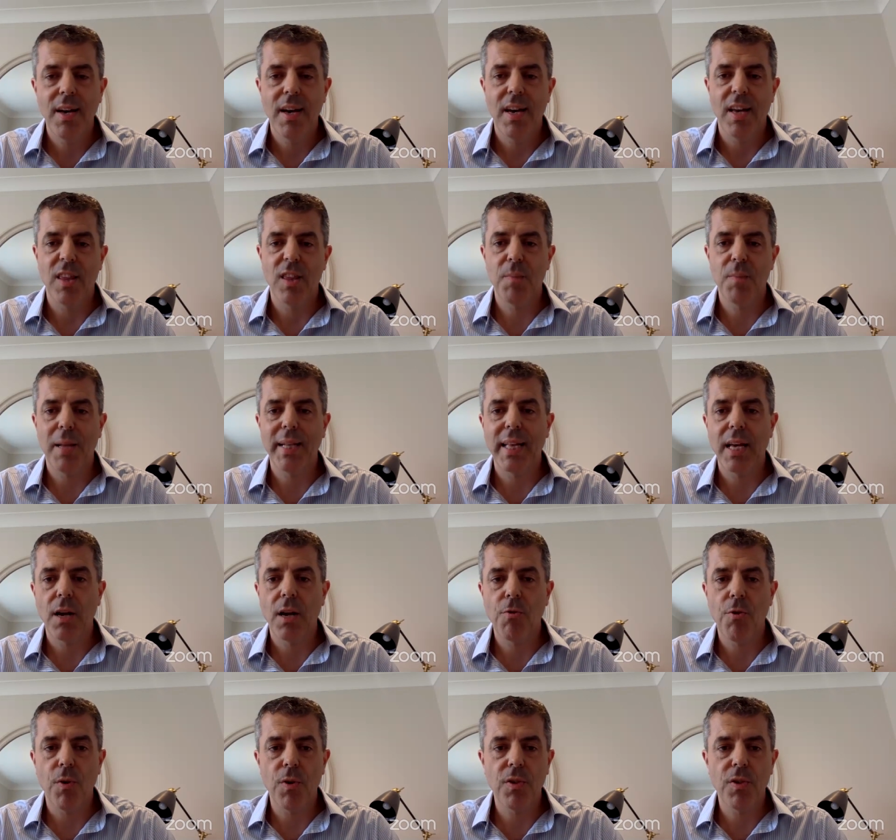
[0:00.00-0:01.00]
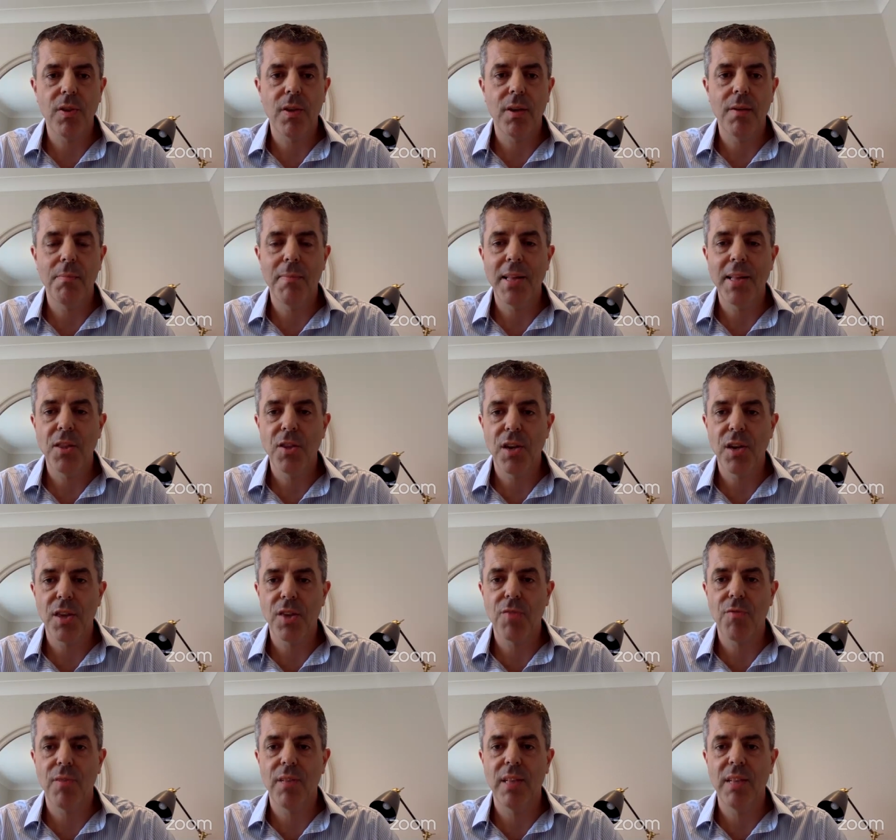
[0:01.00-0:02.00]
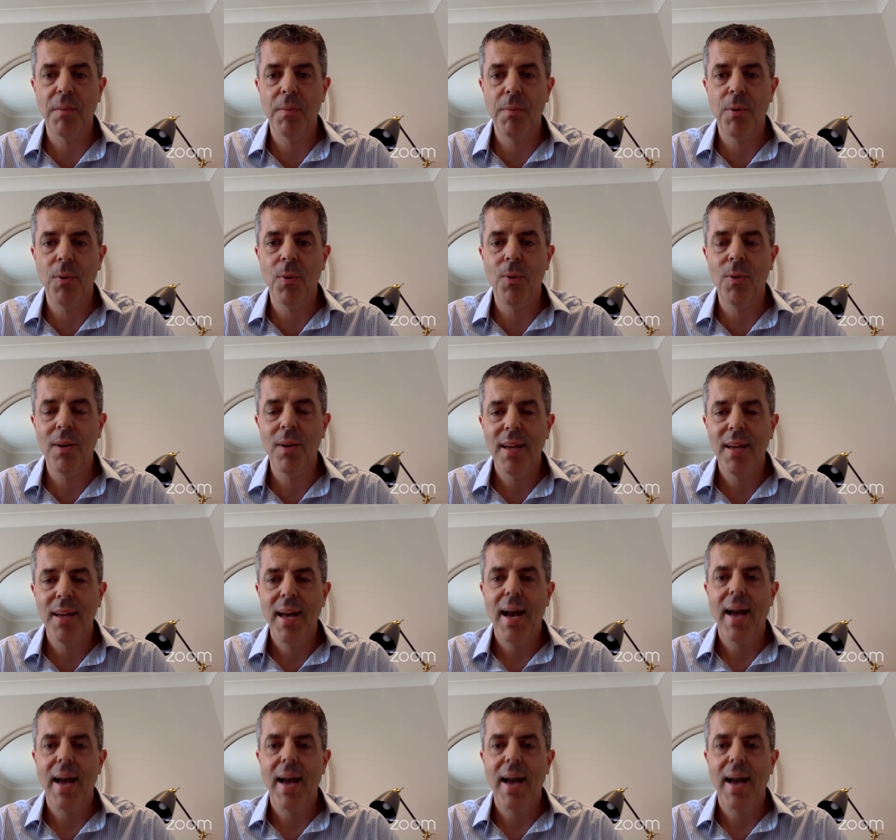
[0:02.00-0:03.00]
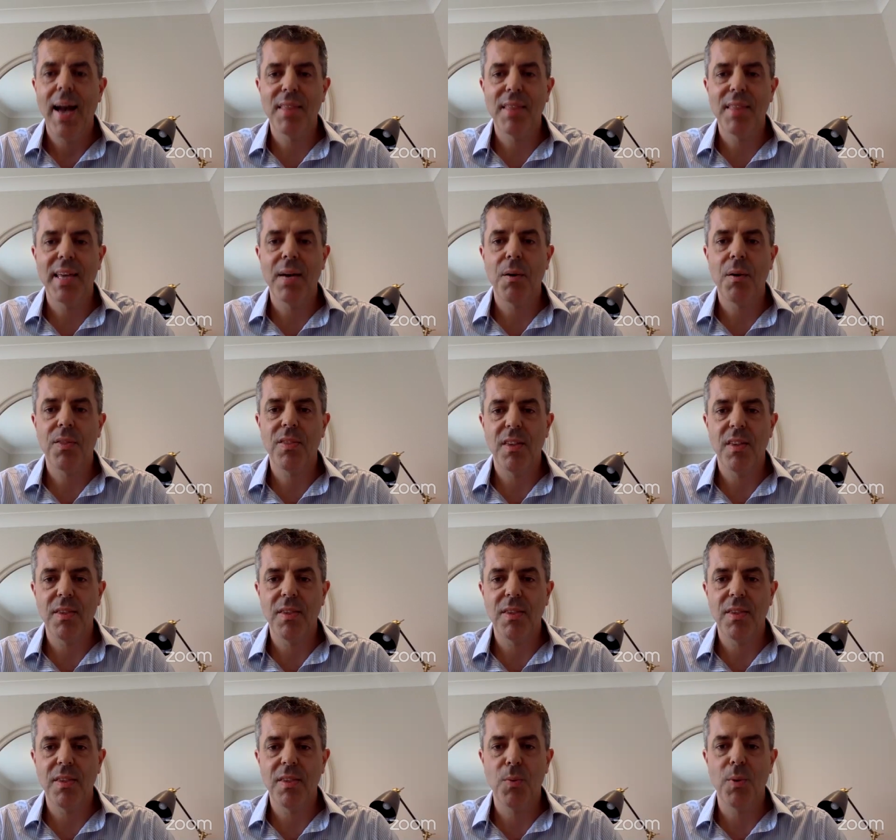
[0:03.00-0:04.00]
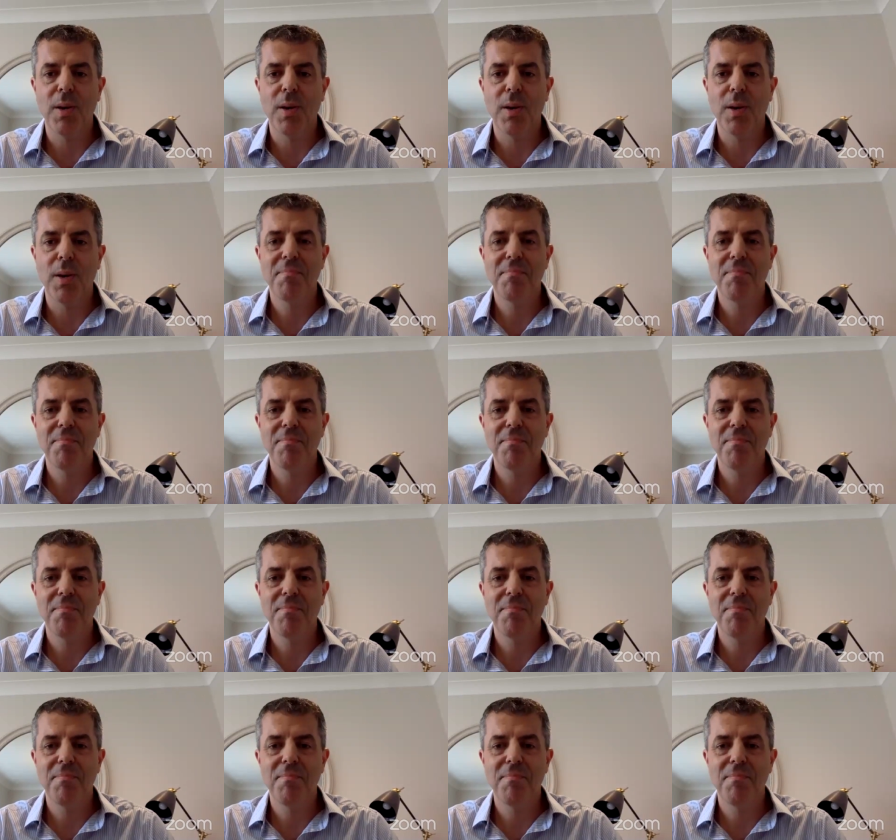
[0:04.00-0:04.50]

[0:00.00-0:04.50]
and spanning across to Manchester and Liverpool and everything else that's in between.